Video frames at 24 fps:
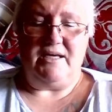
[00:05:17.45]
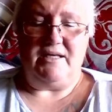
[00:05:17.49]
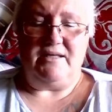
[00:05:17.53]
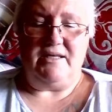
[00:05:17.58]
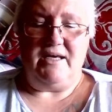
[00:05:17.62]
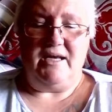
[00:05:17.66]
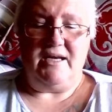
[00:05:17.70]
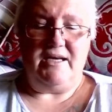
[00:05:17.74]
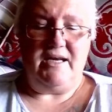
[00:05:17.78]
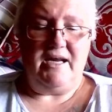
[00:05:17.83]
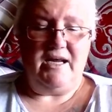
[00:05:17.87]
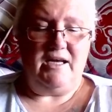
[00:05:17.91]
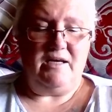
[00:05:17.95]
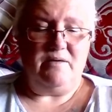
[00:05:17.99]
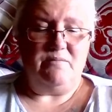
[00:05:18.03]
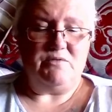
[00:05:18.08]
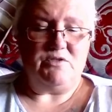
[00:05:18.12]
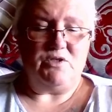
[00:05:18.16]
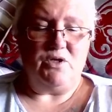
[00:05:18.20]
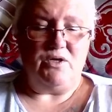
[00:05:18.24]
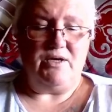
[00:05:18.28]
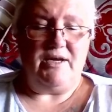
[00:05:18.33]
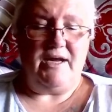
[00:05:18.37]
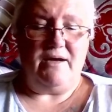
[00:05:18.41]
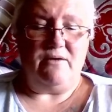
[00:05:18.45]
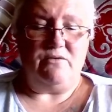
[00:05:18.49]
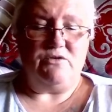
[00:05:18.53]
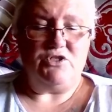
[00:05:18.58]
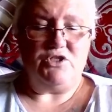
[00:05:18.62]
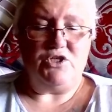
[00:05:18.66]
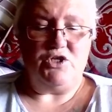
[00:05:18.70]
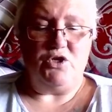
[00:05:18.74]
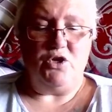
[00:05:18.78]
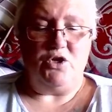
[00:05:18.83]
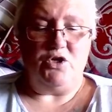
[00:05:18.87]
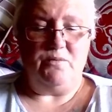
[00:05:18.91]
their names are now
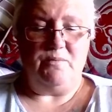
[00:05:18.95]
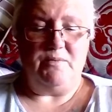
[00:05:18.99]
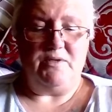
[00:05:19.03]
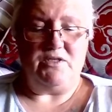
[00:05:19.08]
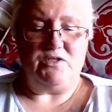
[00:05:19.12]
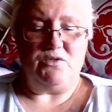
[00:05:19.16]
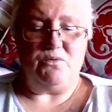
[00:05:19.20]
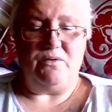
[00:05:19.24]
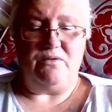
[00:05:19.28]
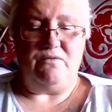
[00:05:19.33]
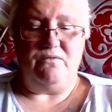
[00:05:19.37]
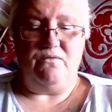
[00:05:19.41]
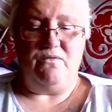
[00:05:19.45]
synonymous with